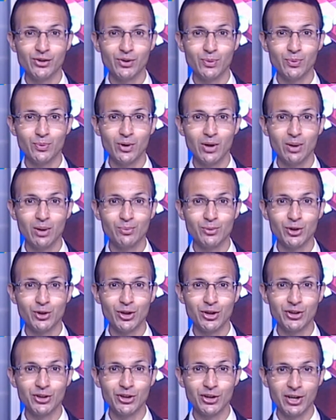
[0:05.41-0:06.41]
Supreme
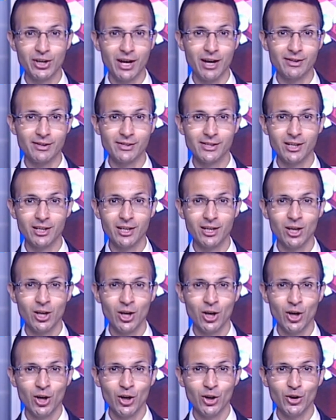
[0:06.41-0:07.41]
Judicial Council,
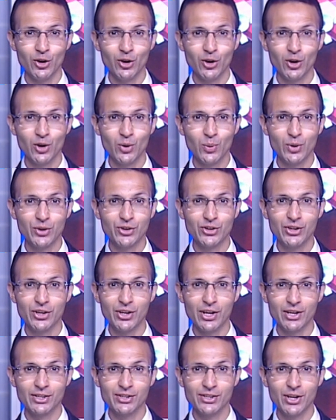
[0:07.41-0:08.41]
during which
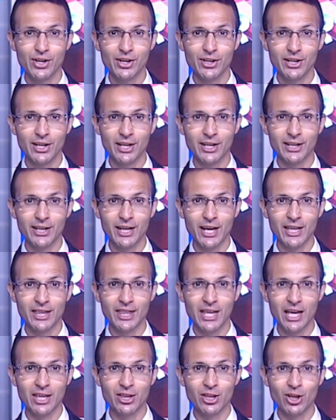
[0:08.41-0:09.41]
he asserted
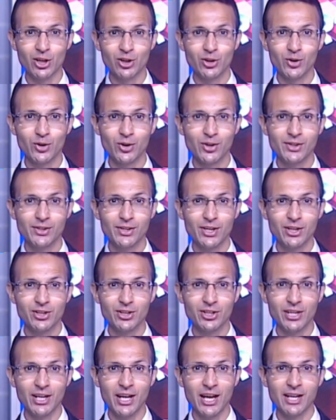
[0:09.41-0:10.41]
that the
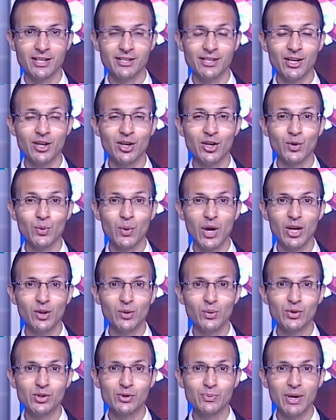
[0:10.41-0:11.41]
jurisdiction has a
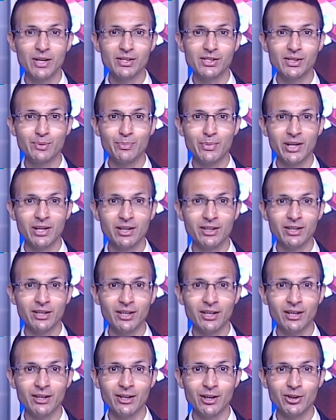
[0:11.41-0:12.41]
great
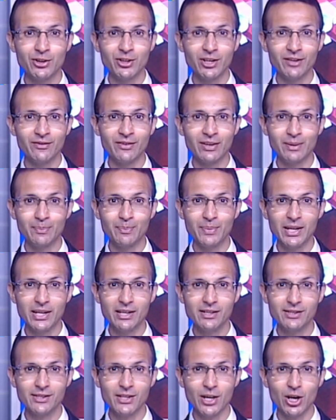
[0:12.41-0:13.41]
responsibility in achieving
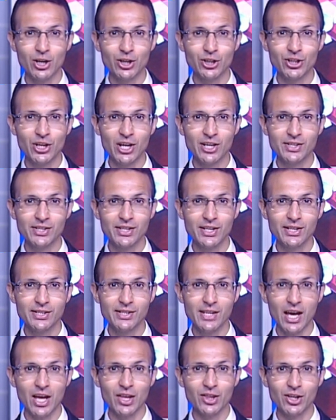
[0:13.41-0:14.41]
peace,
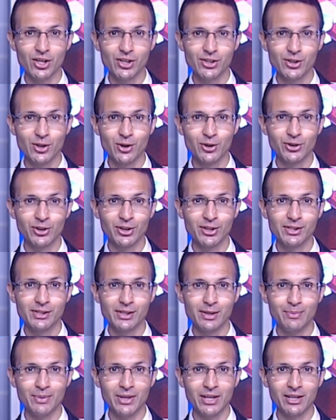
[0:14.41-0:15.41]
justice and the social
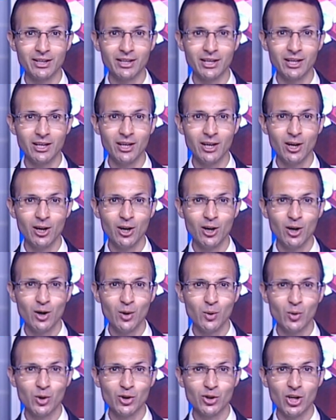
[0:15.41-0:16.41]
stability,
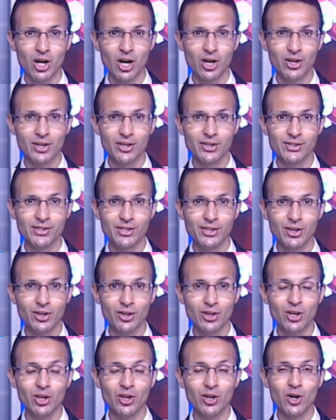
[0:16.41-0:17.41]
which are
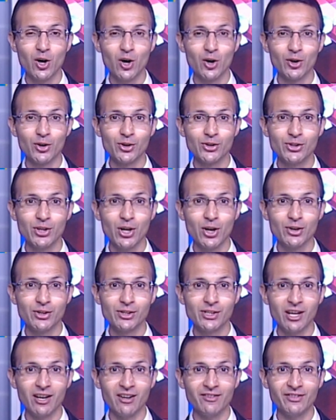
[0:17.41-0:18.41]
considered the
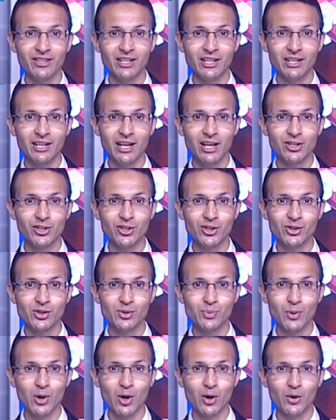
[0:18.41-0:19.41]
cornerstones of the
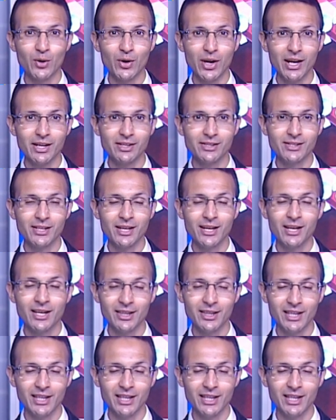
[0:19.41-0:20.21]
nation's progress.